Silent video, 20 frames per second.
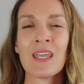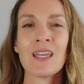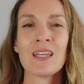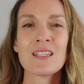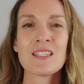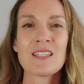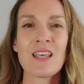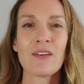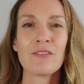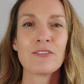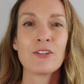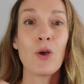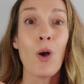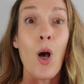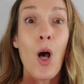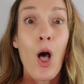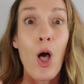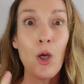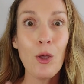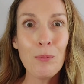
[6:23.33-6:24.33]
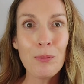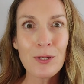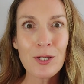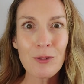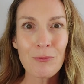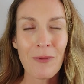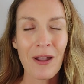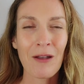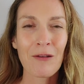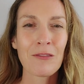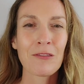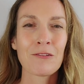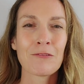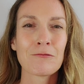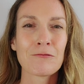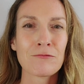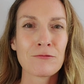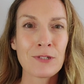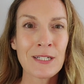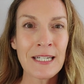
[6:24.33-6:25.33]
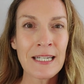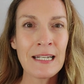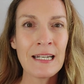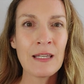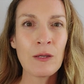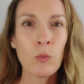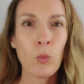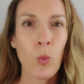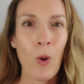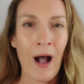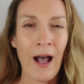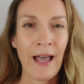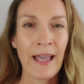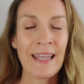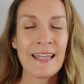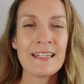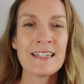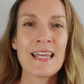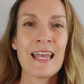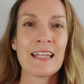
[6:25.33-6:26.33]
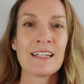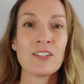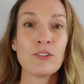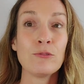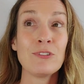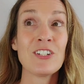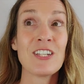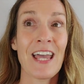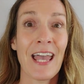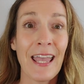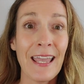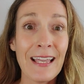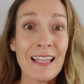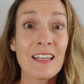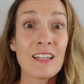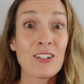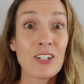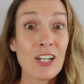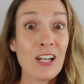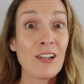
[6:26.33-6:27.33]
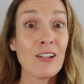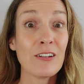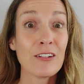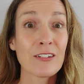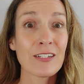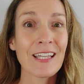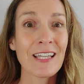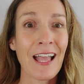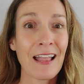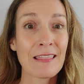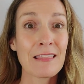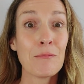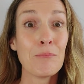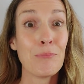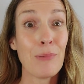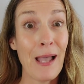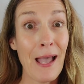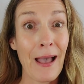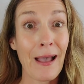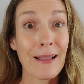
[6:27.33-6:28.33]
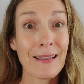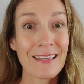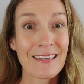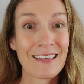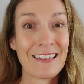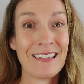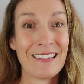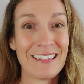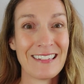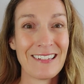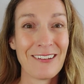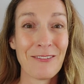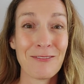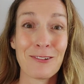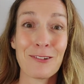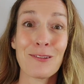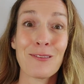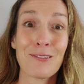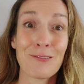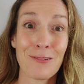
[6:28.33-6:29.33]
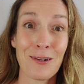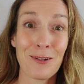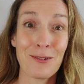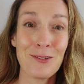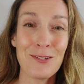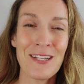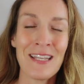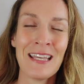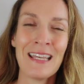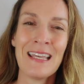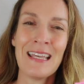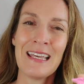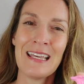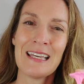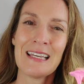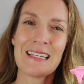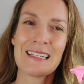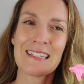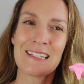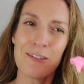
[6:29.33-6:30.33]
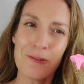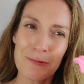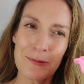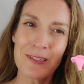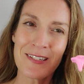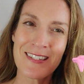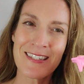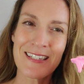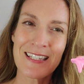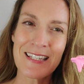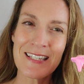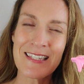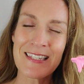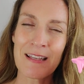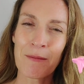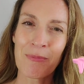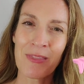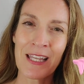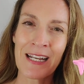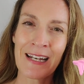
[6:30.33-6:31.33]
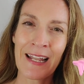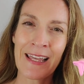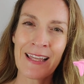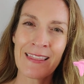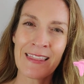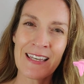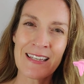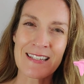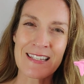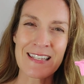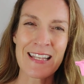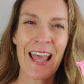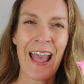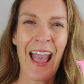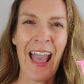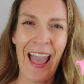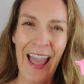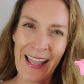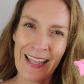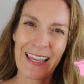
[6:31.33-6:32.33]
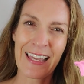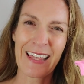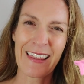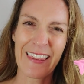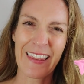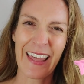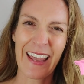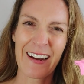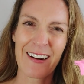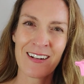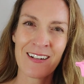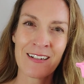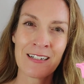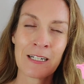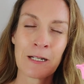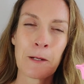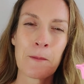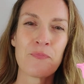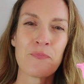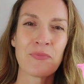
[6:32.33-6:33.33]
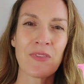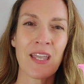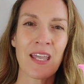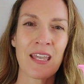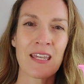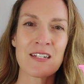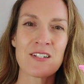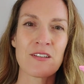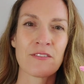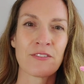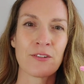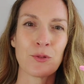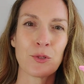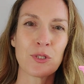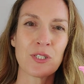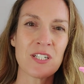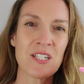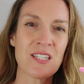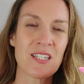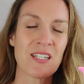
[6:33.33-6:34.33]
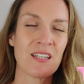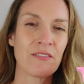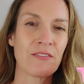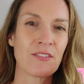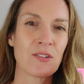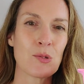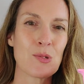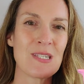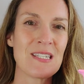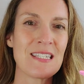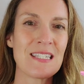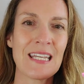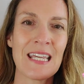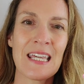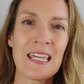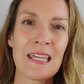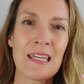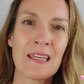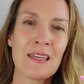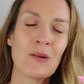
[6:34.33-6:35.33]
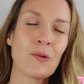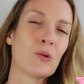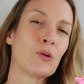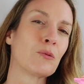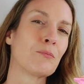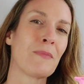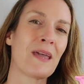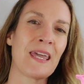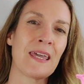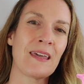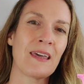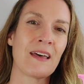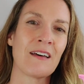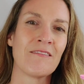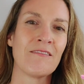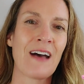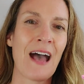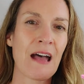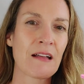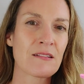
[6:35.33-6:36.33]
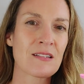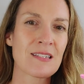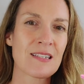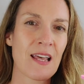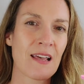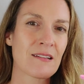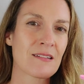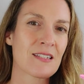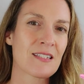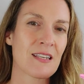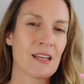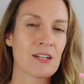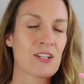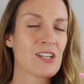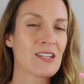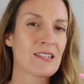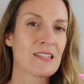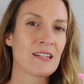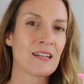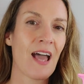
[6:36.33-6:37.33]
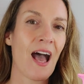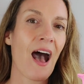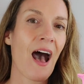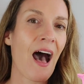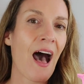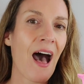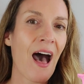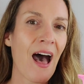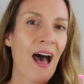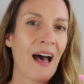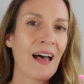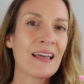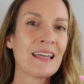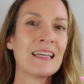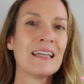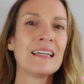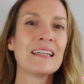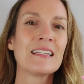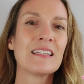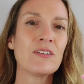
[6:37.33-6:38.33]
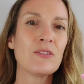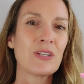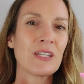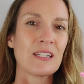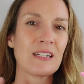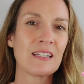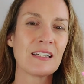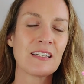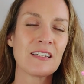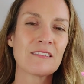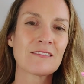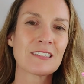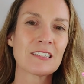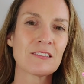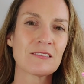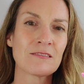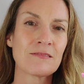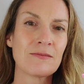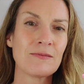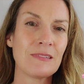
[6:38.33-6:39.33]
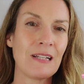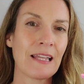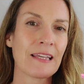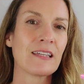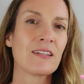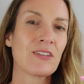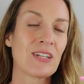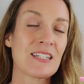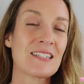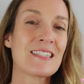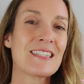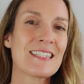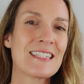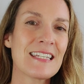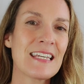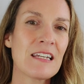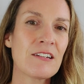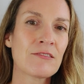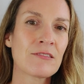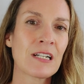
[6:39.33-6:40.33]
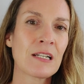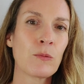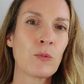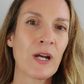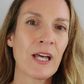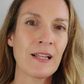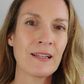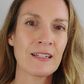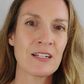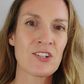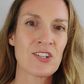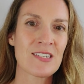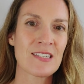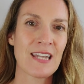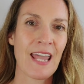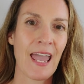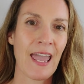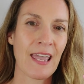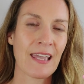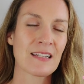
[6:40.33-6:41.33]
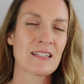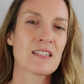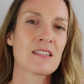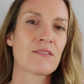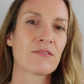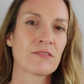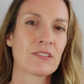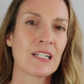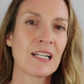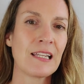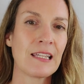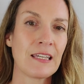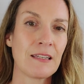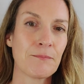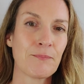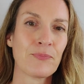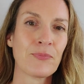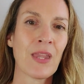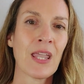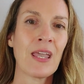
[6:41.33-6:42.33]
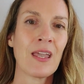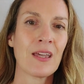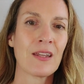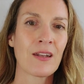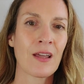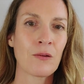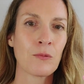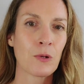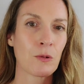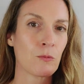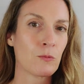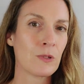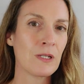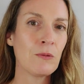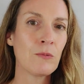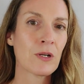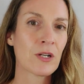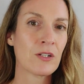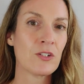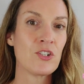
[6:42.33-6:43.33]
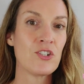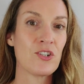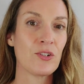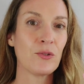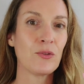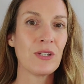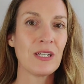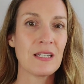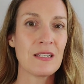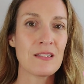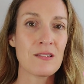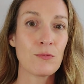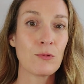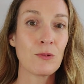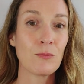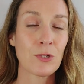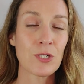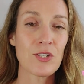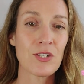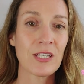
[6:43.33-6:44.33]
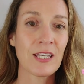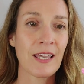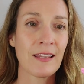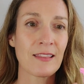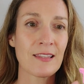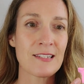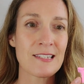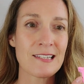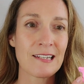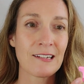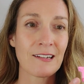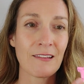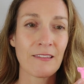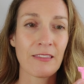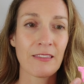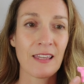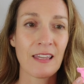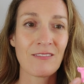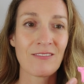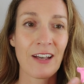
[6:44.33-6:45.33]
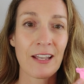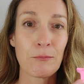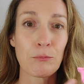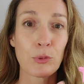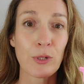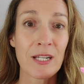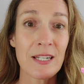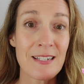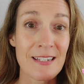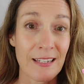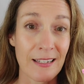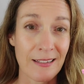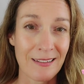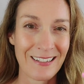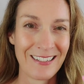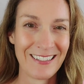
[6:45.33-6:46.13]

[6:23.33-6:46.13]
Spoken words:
So if you open your mouth really wide and you take a good look at the back of your throat, you will see something like this hanging there. And of course, if you sing or make a vowel sound such as an ah, you can hear it, like you can see it really well. It just hangs freely. Now, what we want to do is we want to get this little thing vibrating.